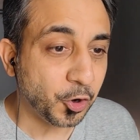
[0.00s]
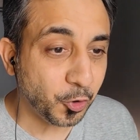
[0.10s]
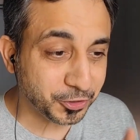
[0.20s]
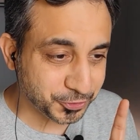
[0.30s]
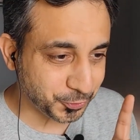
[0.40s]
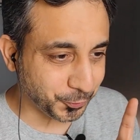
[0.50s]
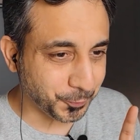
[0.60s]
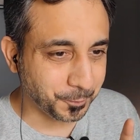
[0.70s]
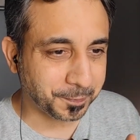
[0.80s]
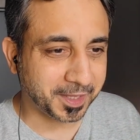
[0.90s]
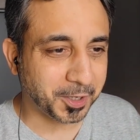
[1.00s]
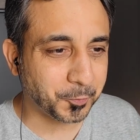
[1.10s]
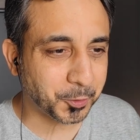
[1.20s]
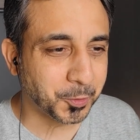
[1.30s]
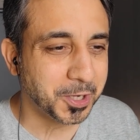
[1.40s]
Also,
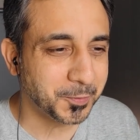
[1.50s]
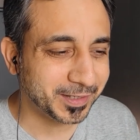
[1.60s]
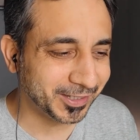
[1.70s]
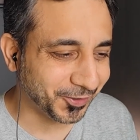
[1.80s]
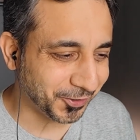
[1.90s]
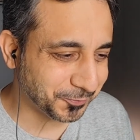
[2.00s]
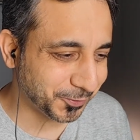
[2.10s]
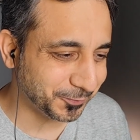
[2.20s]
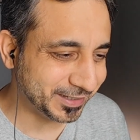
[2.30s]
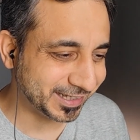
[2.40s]
what we will not probably